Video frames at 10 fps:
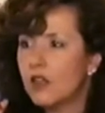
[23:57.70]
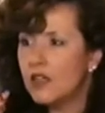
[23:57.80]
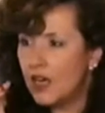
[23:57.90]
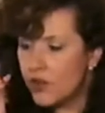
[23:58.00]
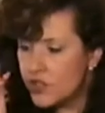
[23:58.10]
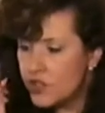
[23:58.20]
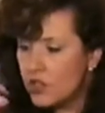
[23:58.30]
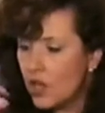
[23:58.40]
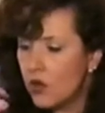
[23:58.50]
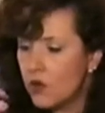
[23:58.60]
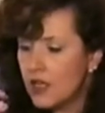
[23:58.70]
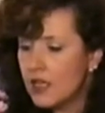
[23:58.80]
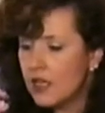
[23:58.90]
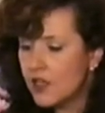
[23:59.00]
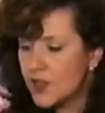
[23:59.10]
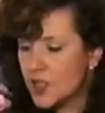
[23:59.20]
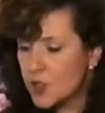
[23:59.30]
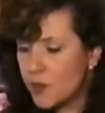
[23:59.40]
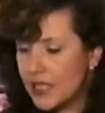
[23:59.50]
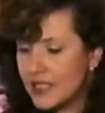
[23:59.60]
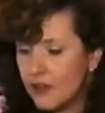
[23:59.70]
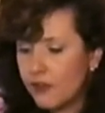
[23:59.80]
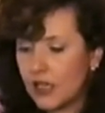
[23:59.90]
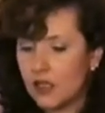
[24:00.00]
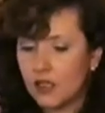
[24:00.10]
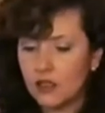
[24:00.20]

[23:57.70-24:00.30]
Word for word: There is no specific